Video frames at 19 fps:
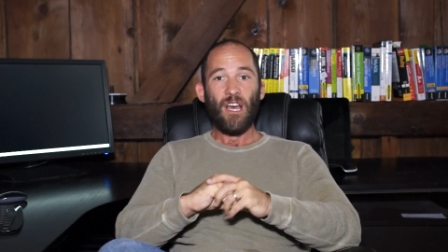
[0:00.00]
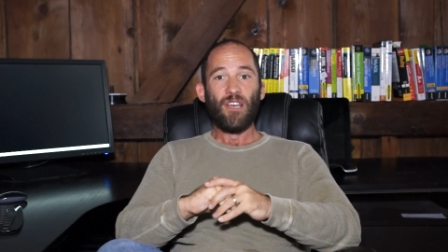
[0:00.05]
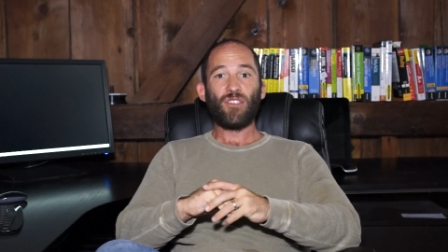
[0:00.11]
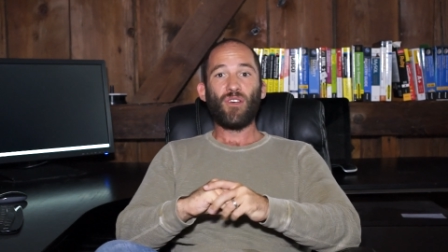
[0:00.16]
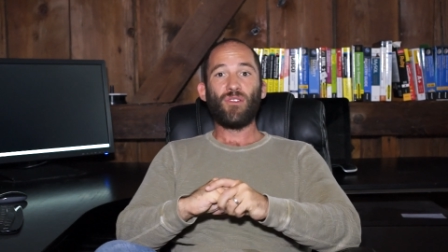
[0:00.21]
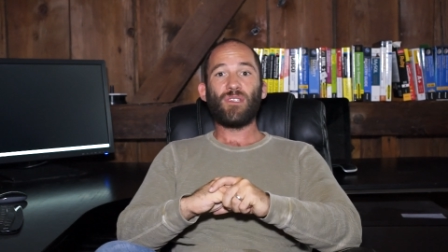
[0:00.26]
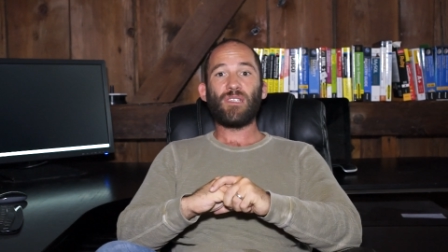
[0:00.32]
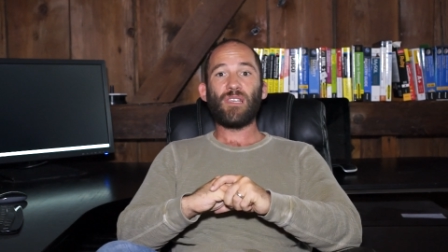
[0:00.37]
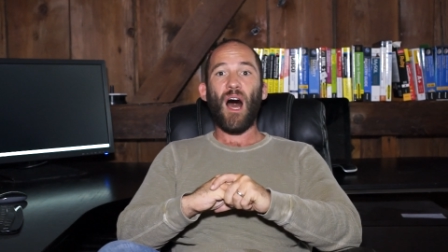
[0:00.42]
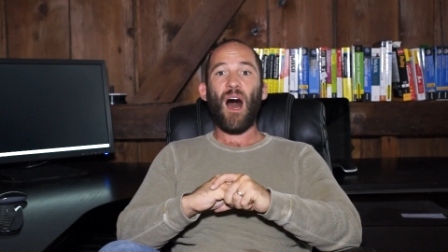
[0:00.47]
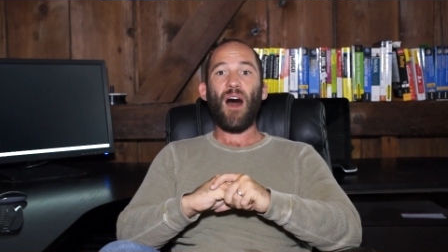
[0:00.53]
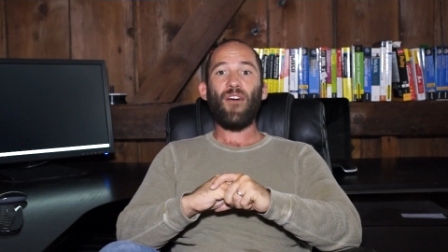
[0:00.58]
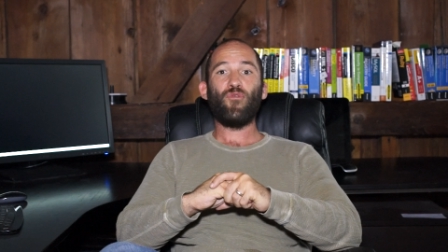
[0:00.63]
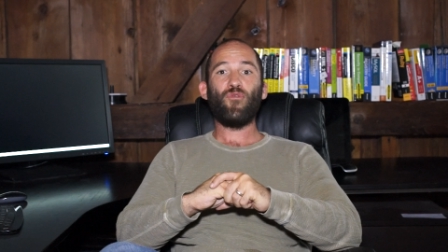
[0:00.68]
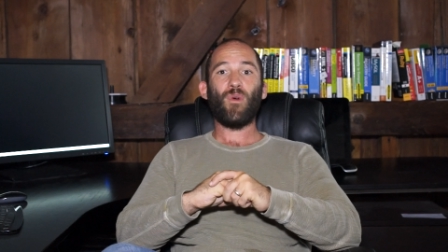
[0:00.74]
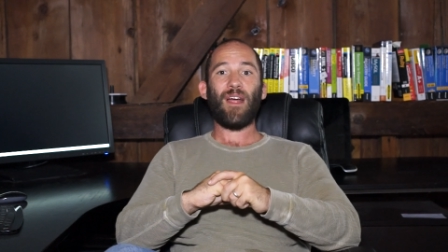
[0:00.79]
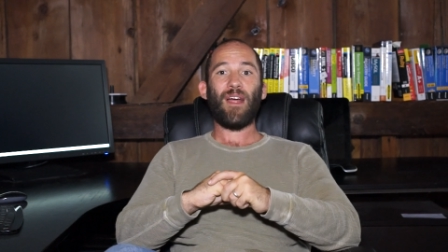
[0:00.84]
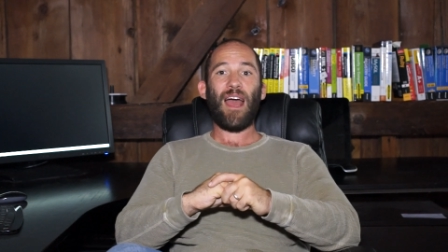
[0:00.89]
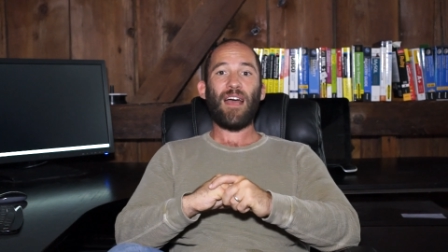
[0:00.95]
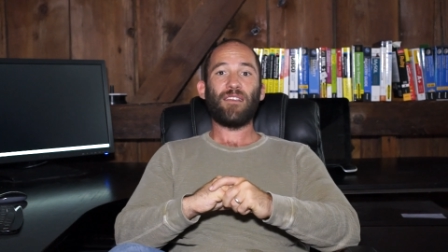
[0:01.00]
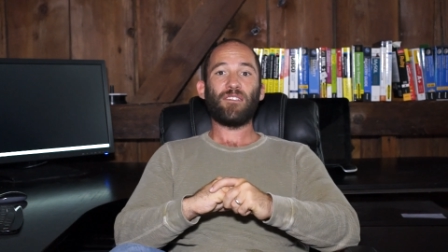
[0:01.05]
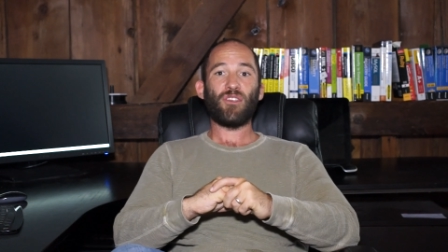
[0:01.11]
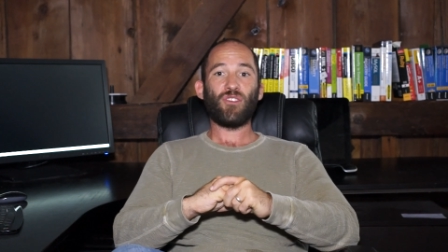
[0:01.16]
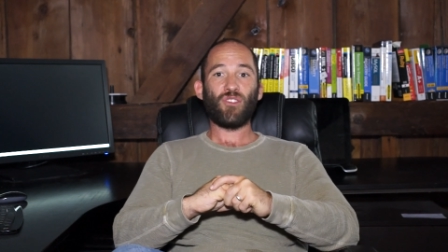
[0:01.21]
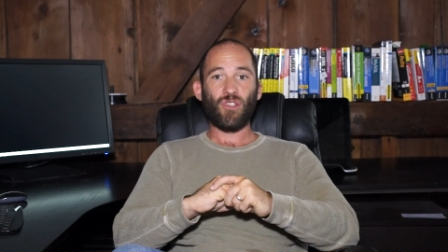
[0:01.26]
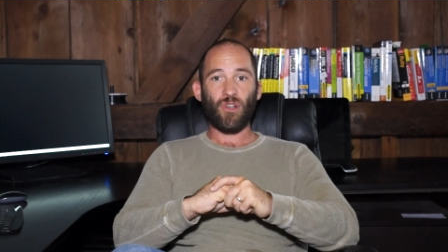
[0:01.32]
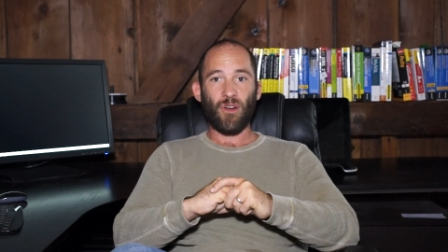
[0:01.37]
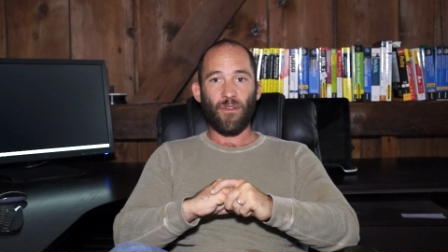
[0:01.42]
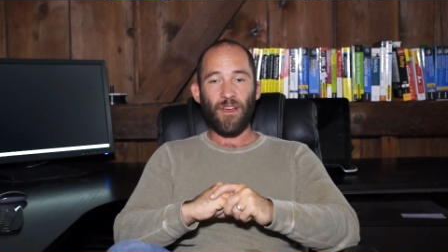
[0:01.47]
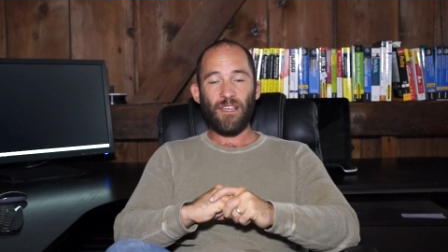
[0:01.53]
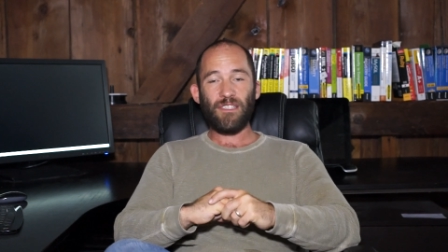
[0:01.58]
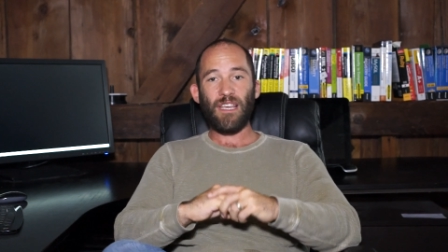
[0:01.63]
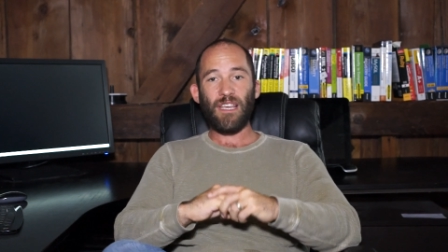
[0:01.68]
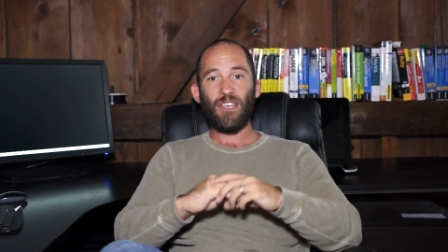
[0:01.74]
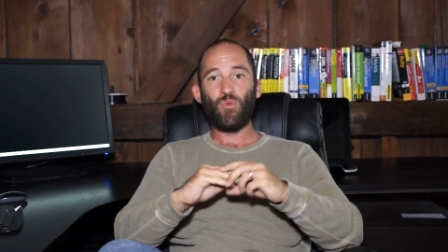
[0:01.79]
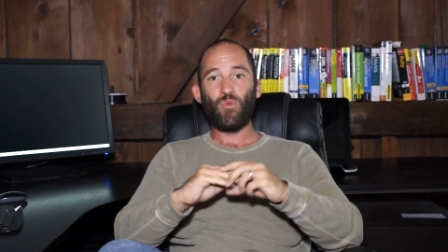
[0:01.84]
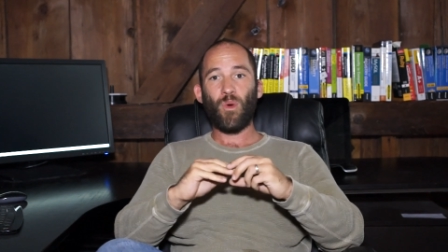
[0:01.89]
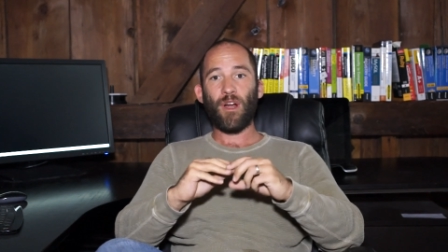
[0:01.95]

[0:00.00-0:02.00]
So software as a service is